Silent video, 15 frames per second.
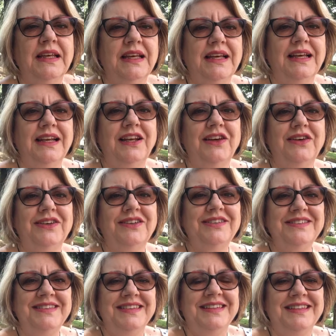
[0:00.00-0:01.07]
Hello,
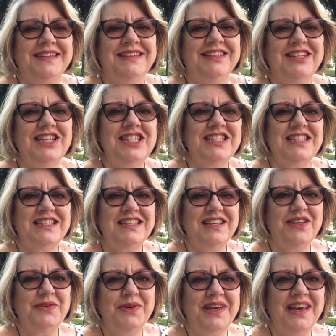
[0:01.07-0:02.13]
nice to see
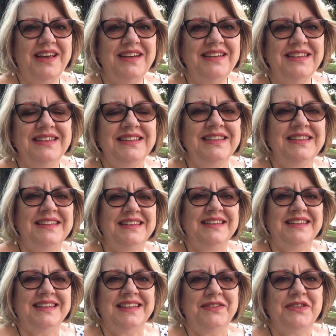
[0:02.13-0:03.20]
you again.
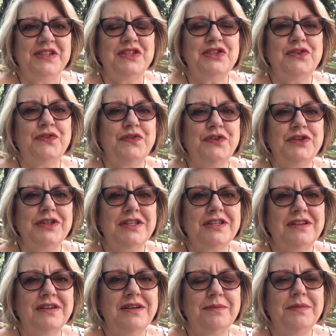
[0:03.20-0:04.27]
If this is your first
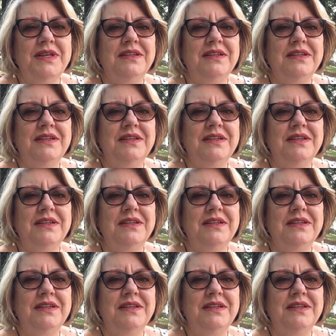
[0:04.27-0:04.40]
time